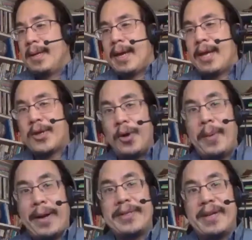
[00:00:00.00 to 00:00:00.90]
And Cole
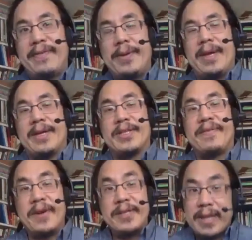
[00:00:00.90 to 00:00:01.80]
Whale did a few things.
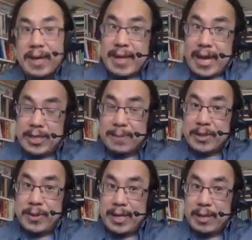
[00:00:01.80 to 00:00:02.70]
First, he thought the
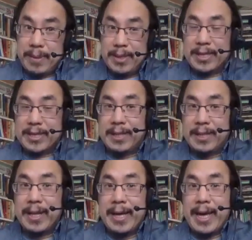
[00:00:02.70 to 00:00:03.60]
asymmetry and the
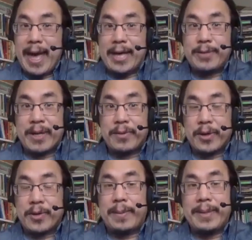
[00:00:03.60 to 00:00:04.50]
political aspect were
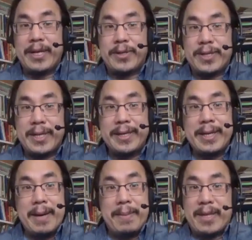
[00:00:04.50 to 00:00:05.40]
incredibly interesting,
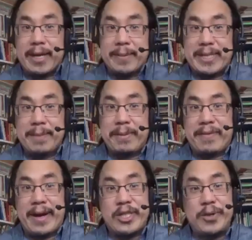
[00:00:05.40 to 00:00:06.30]
but he thought it could be
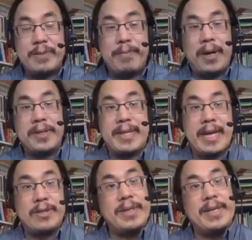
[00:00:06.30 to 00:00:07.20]
simplified. So he's boiled it
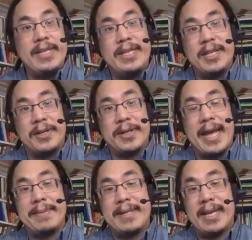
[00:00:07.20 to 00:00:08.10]
down to an easy-to-learn
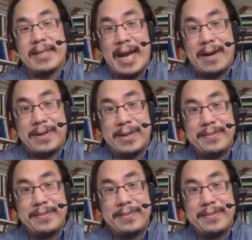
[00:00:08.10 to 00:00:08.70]
game that takes an hour.